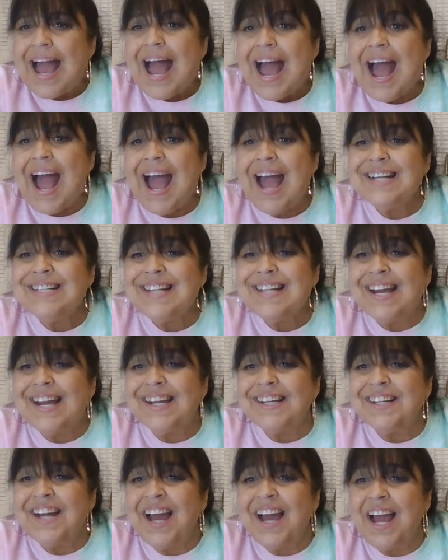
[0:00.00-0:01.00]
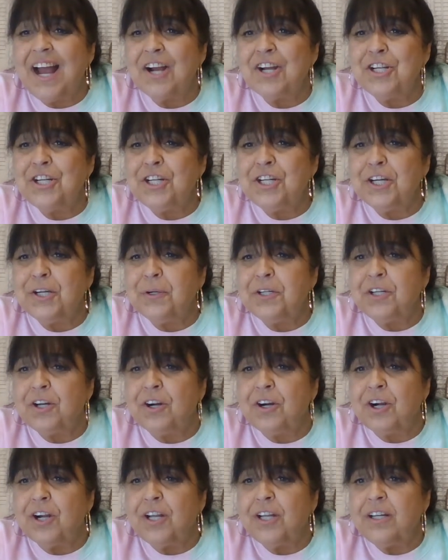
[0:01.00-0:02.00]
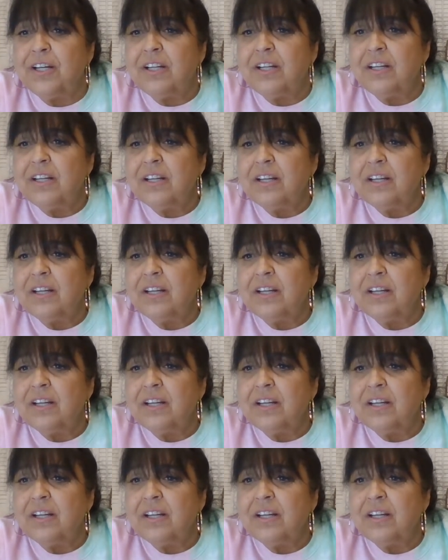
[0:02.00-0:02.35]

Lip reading: Hi, Dana. How are you doing, darling?